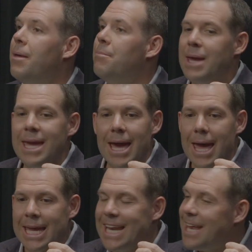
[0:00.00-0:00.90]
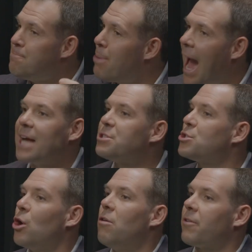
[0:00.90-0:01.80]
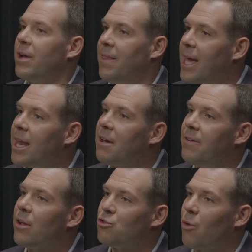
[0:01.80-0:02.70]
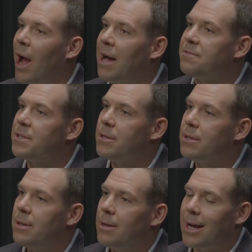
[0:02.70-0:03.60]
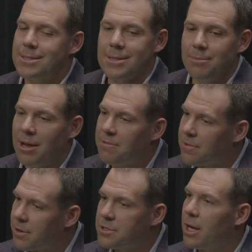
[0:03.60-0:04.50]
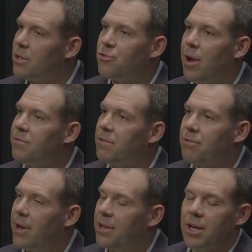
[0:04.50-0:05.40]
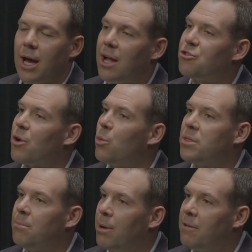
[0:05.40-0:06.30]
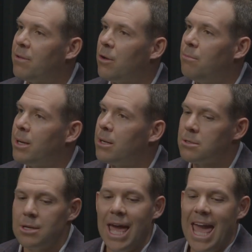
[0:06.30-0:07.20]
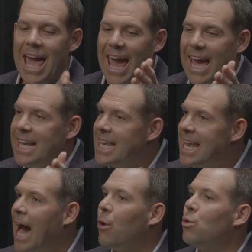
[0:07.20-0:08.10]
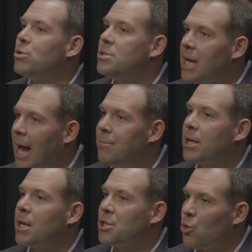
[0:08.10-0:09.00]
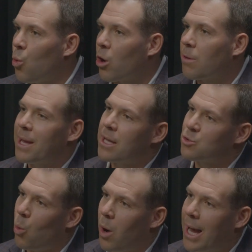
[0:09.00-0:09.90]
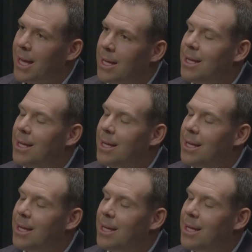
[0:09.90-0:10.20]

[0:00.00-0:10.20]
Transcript: me getting passed over in the NFL draft, I signed my first undrafted free agent contract with the Buffalo Bills, and now it was time to get to work because why?